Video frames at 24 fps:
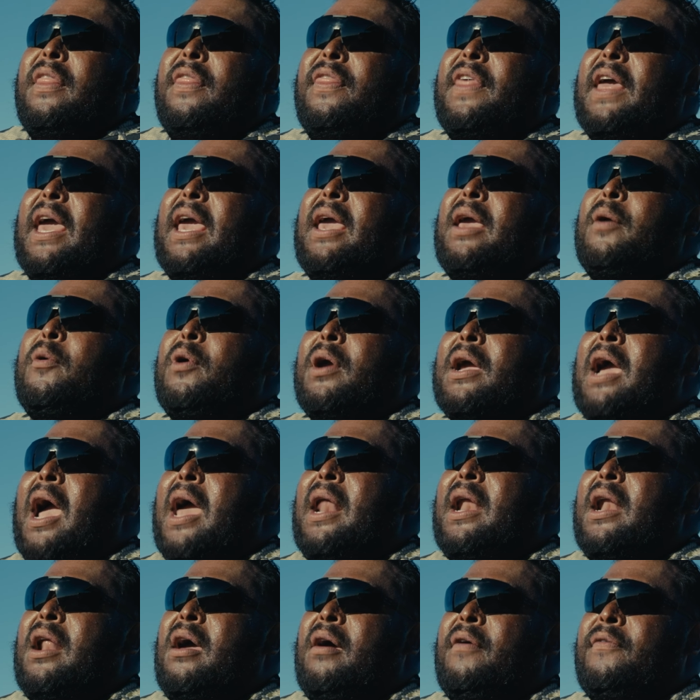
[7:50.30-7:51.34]
they were
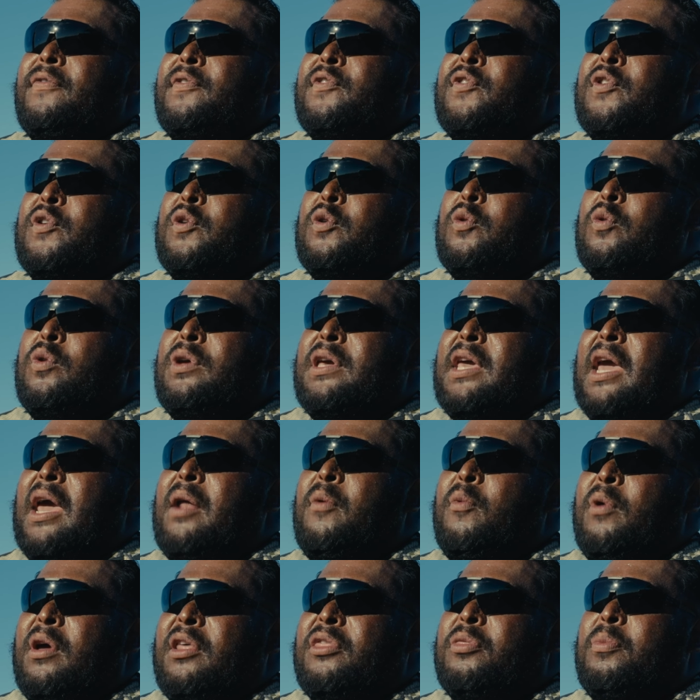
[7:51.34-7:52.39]
kind enough to get
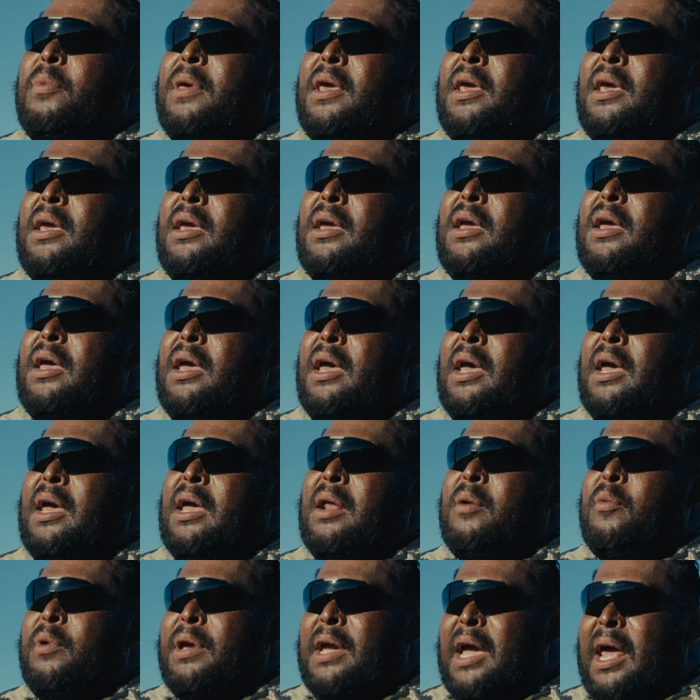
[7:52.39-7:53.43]
with me
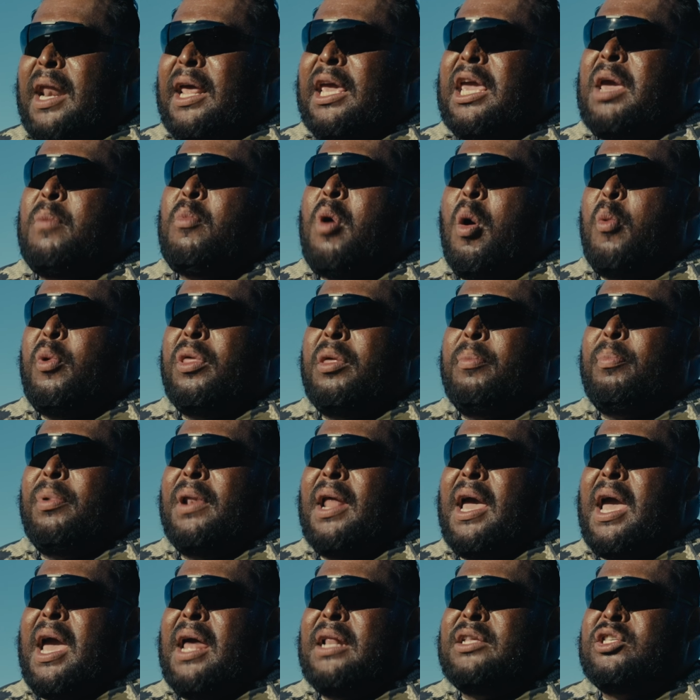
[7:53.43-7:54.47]
and we kind of came up with a
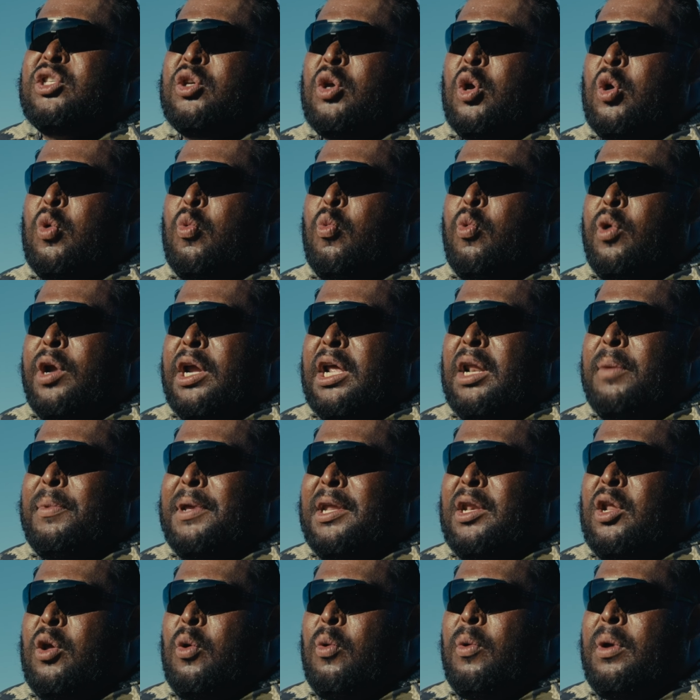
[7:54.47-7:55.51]
plan. So we're going to
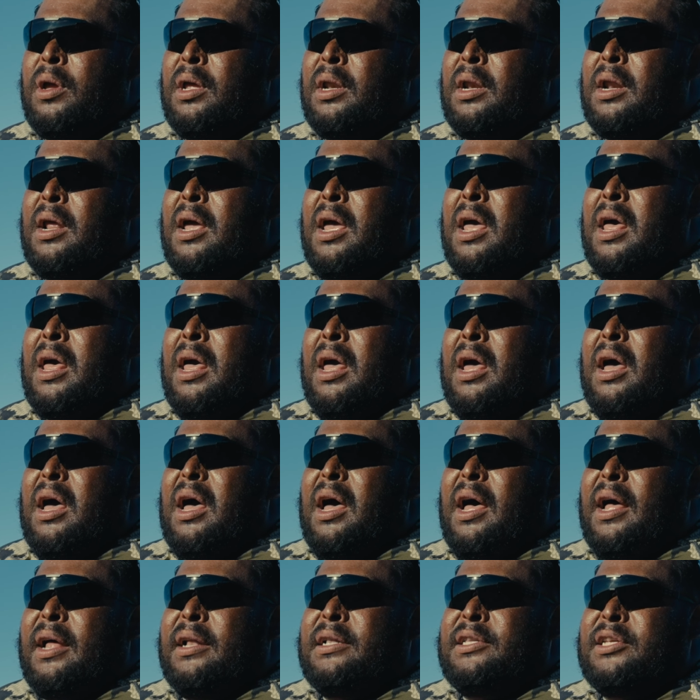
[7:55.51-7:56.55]
be doing
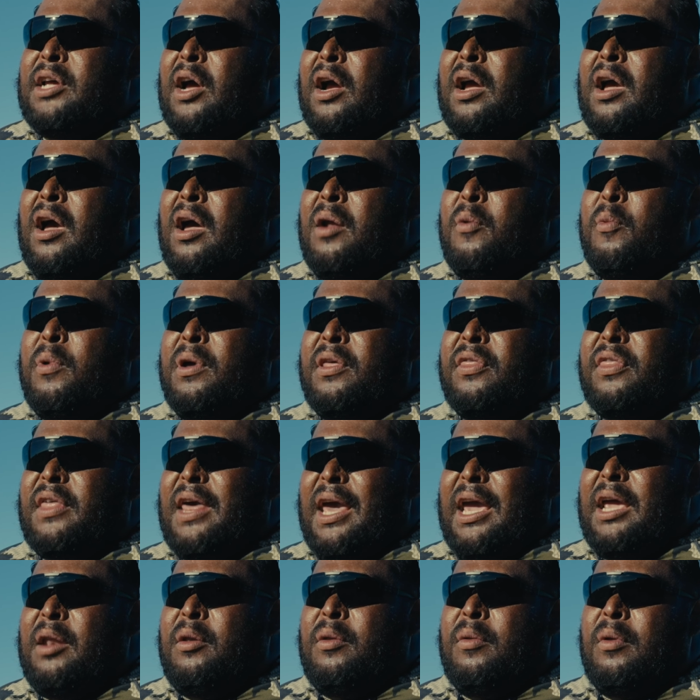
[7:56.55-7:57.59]
a uh, duck hunt with
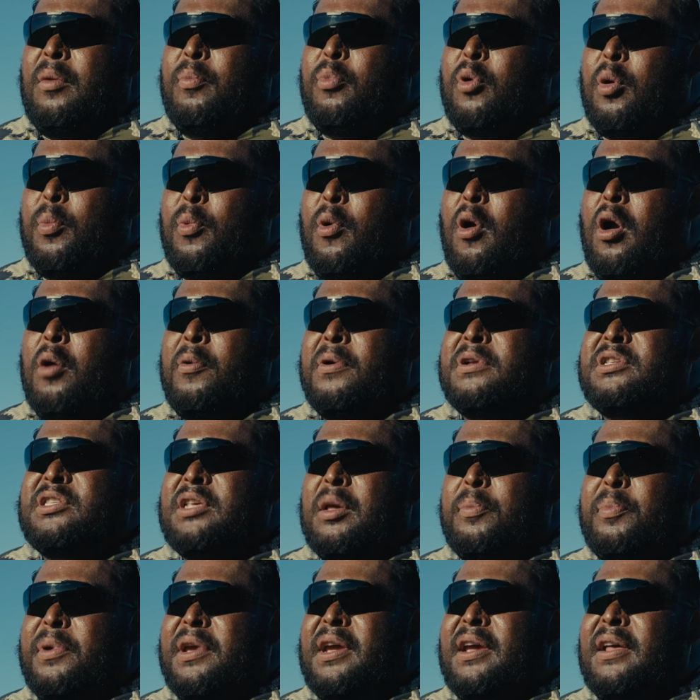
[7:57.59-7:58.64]
eight Purple Heart
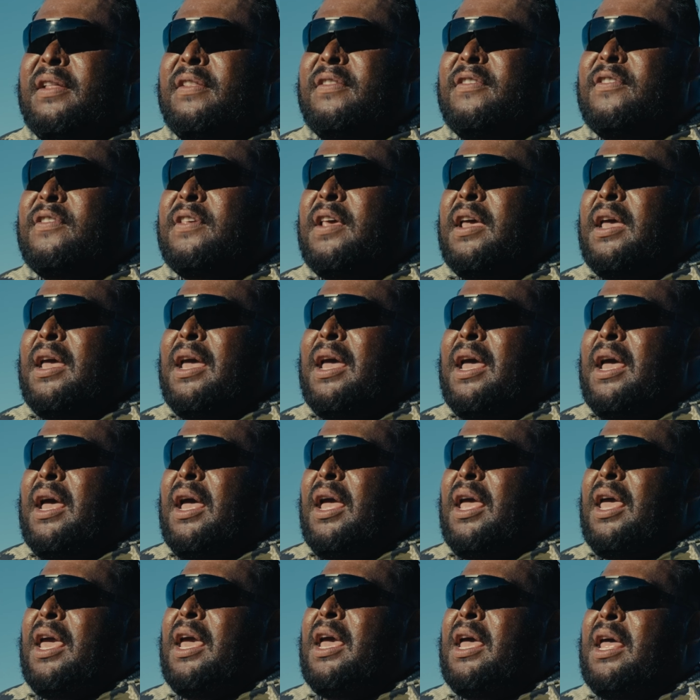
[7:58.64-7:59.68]
recipients
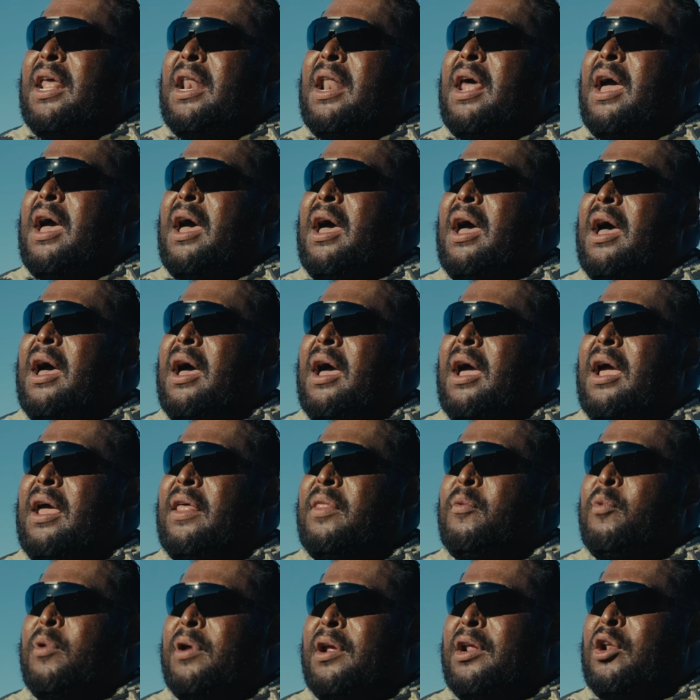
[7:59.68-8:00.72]
and, uh,
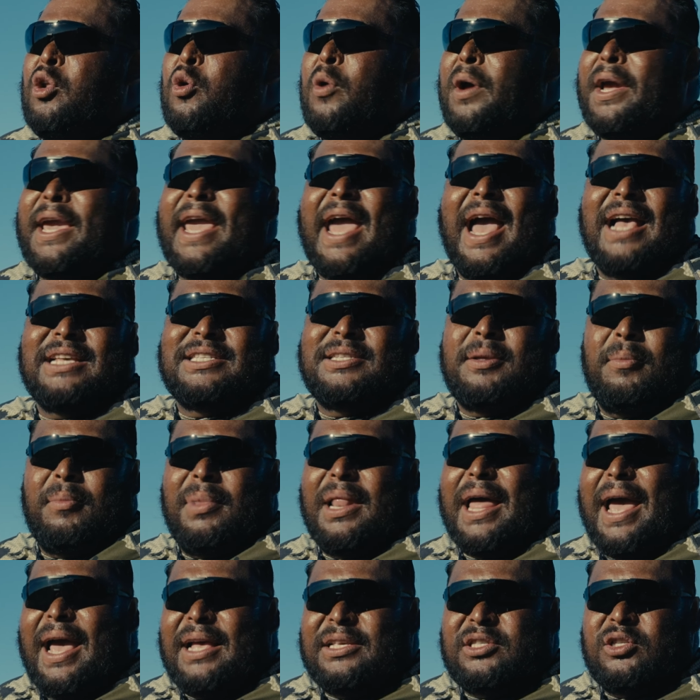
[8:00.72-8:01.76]
and we're going to do a cast and
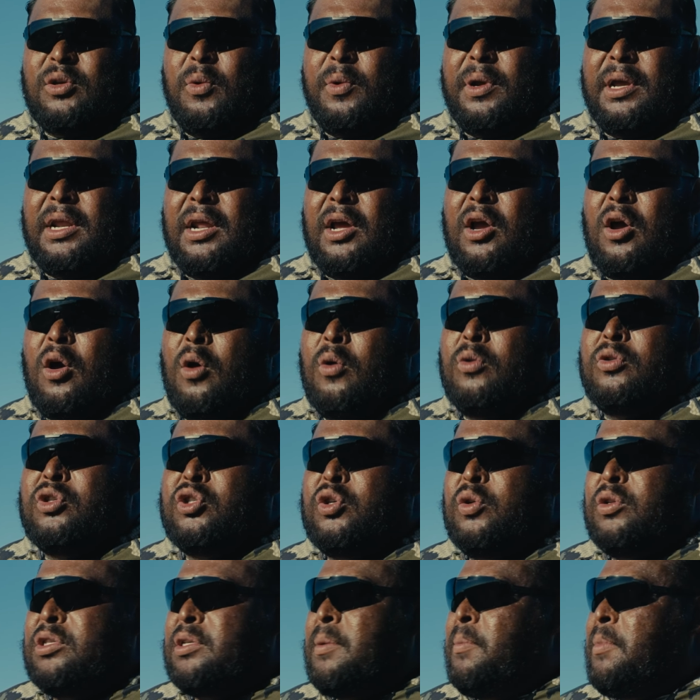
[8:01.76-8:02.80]
blast. So we're going to go
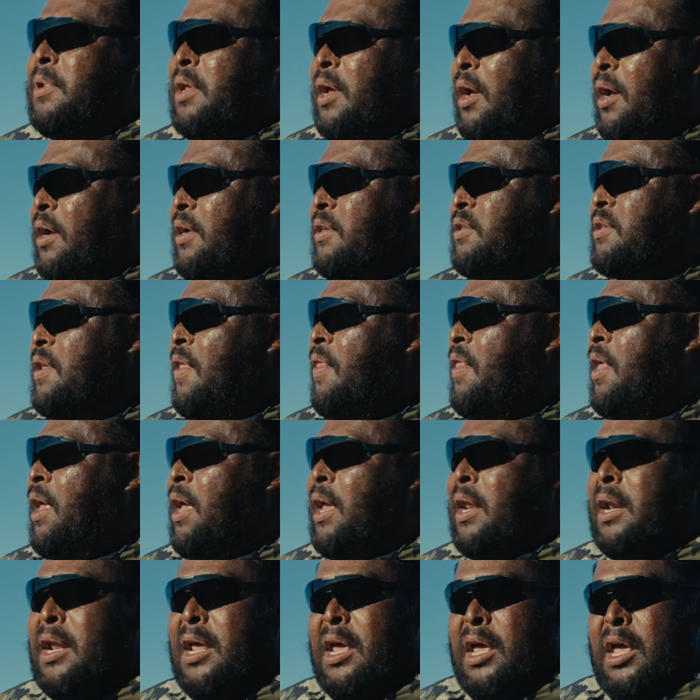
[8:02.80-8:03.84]
shoot some ducks and
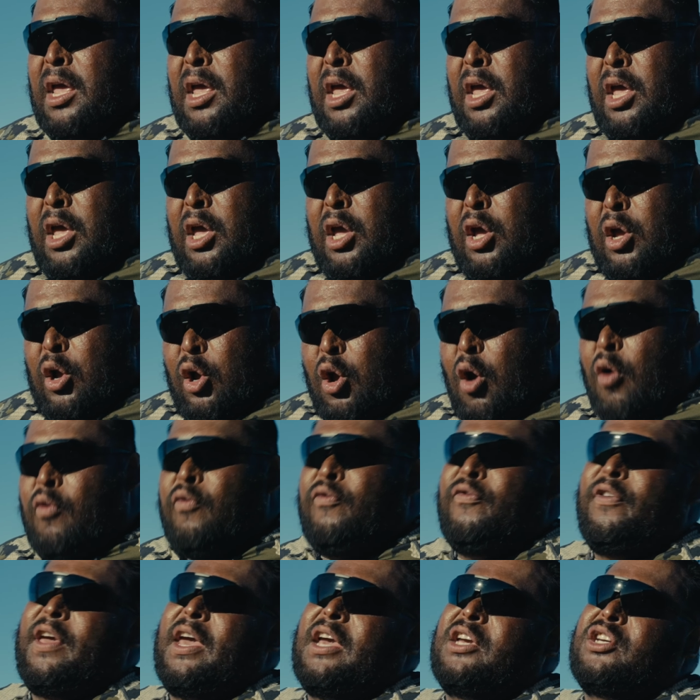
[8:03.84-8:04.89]
then go
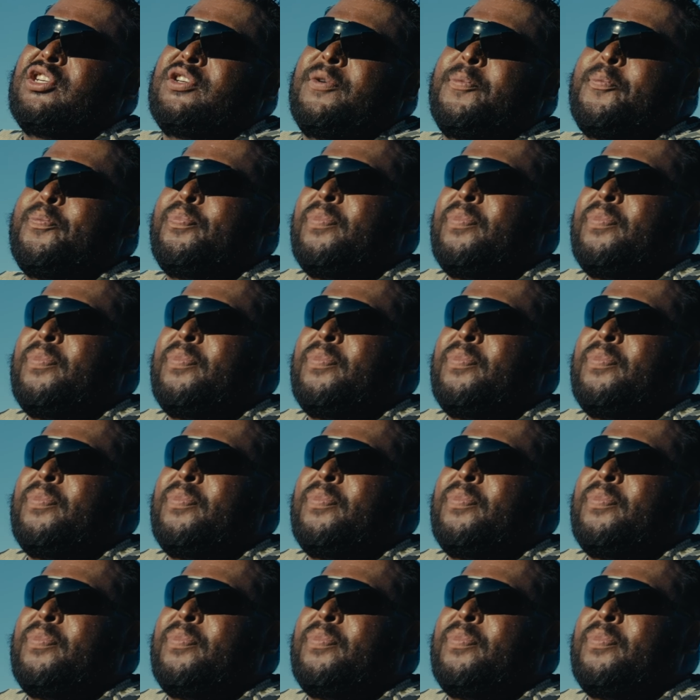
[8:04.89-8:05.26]
fish.